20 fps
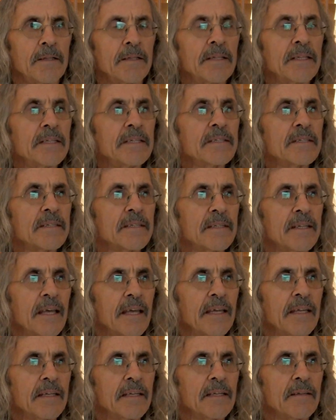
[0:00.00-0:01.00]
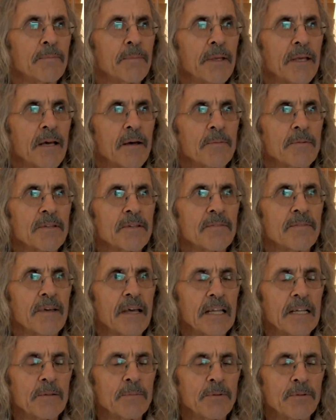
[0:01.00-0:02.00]
This state becomes
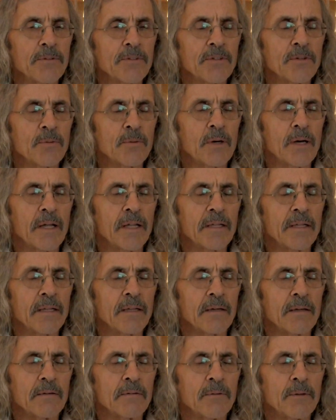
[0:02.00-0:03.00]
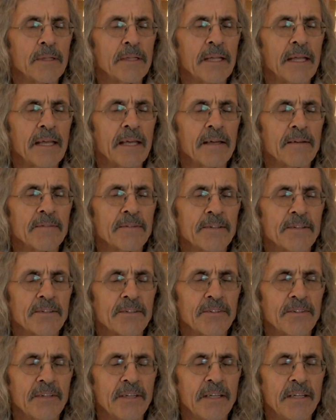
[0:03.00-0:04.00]
available to one when they have
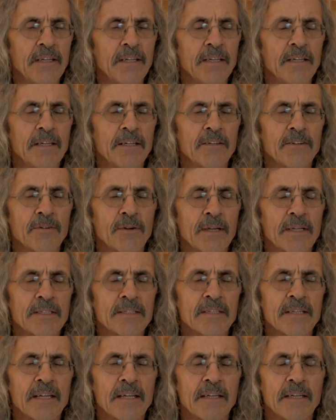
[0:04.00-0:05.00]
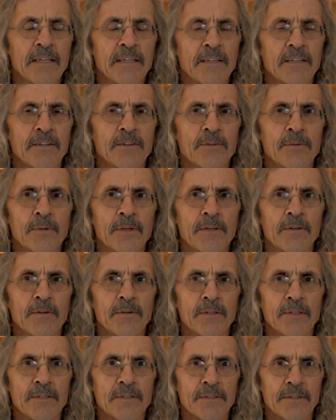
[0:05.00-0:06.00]
succeeded in transcending the three
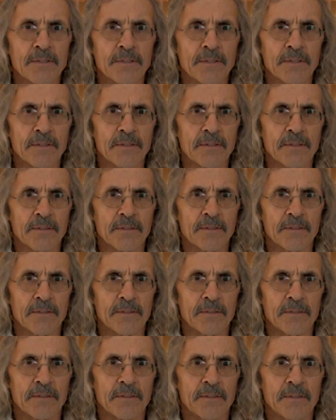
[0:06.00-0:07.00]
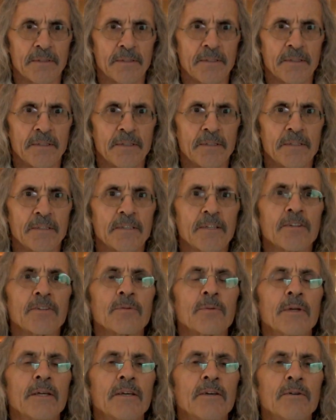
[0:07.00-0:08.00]
gunas. The
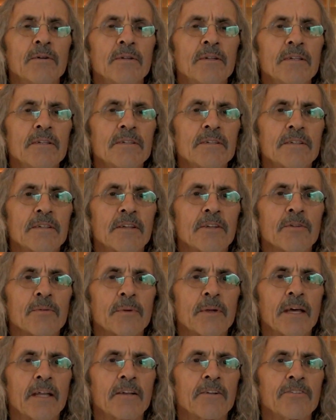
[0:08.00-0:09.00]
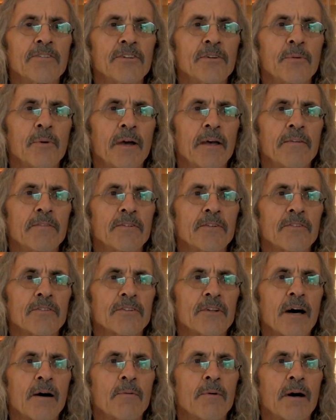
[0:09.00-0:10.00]
three gunas, the three energy waves of
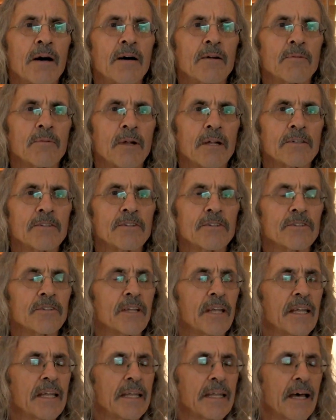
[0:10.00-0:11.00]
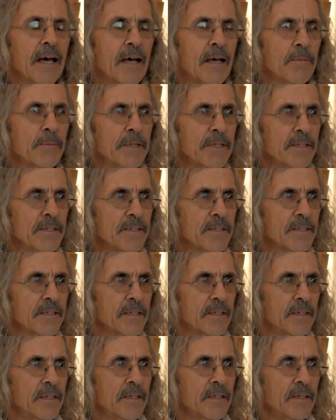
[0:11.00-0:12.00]
Saba, Rajas, and Tamas,
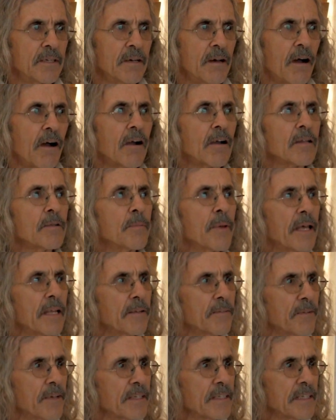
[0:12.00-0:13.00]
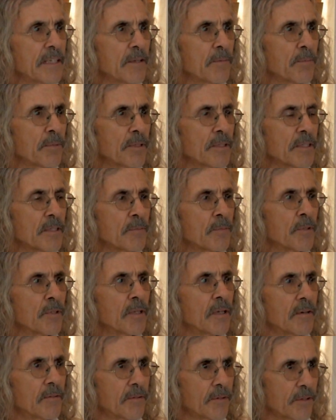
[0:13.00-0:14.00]
are the manifesting
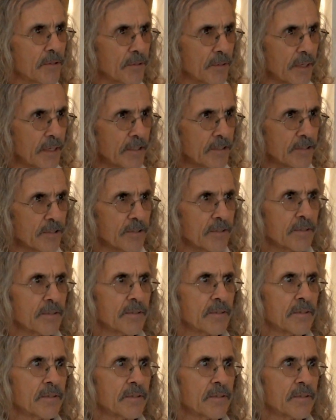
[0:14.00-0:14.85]
principle of creation.